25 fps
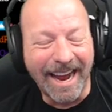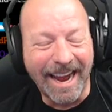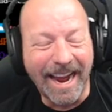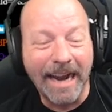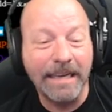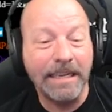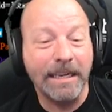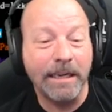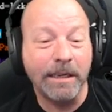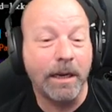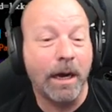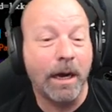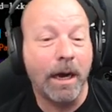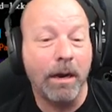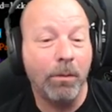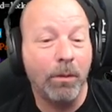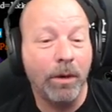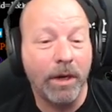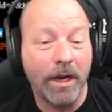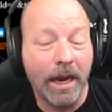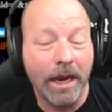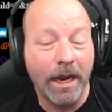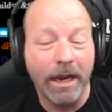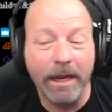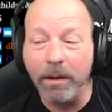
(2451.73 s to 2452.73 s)
I did not.
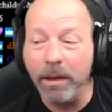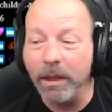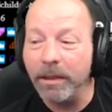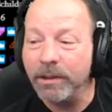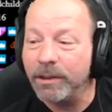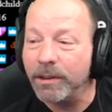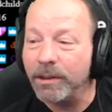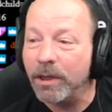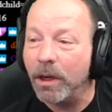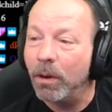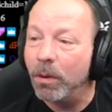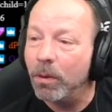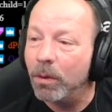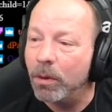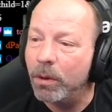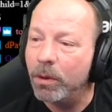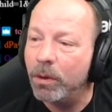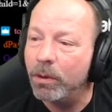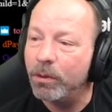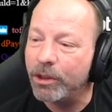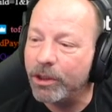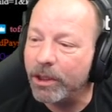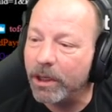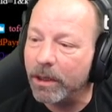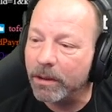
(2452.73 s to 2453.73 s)
Would I? So
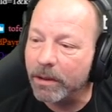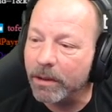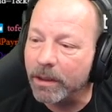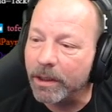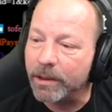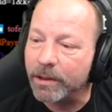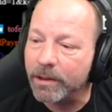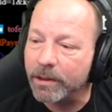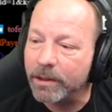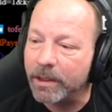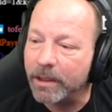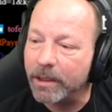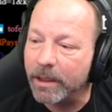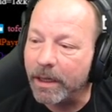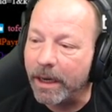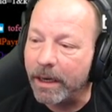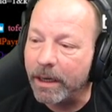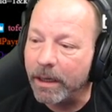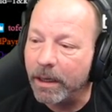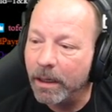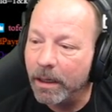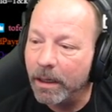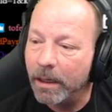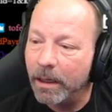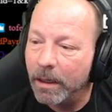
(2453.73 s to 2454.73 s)
who shared this
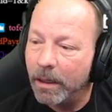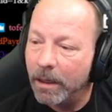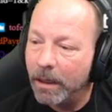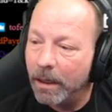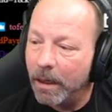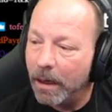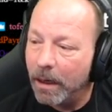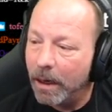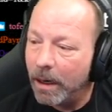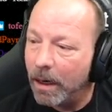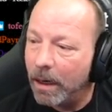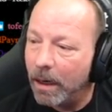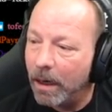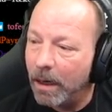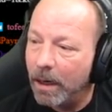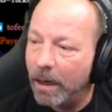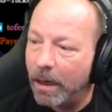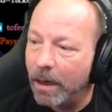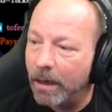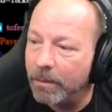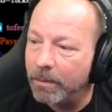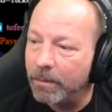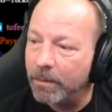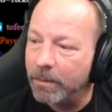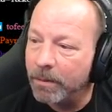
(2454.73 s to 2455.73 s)
today?
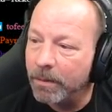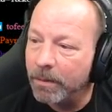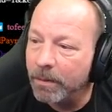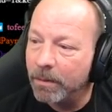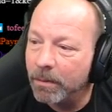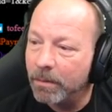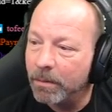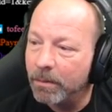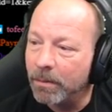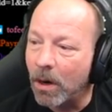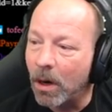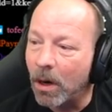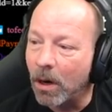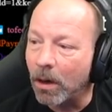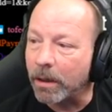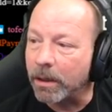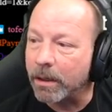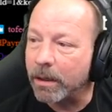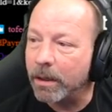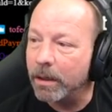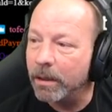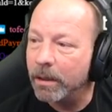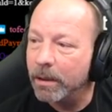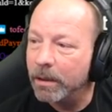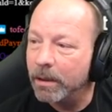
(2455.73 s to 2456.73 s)
Um, Mark.